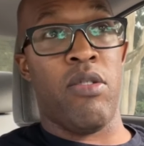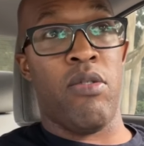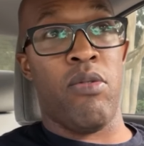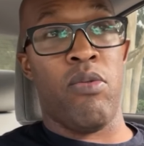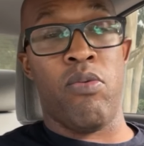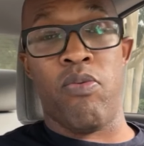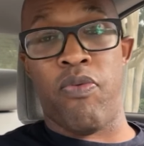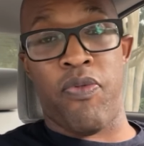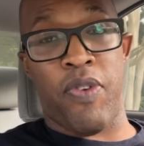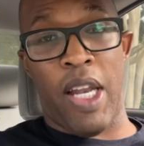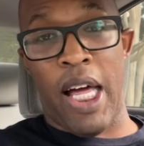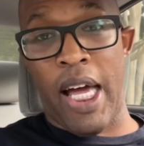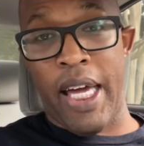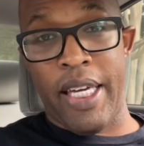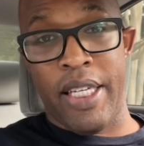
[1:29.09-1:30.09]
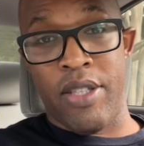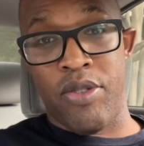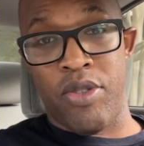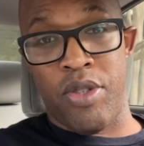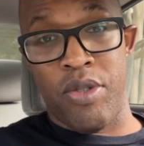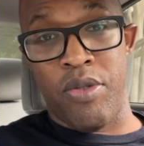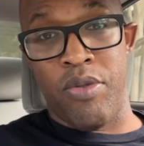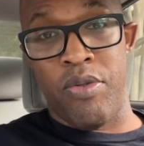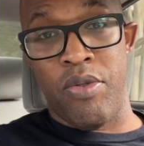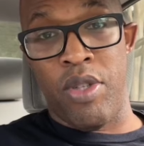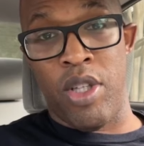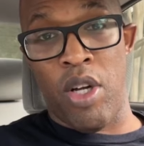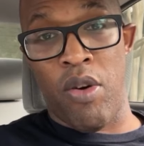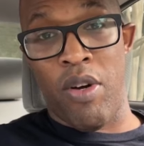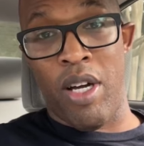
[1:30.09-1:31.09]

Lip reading: you fly into, an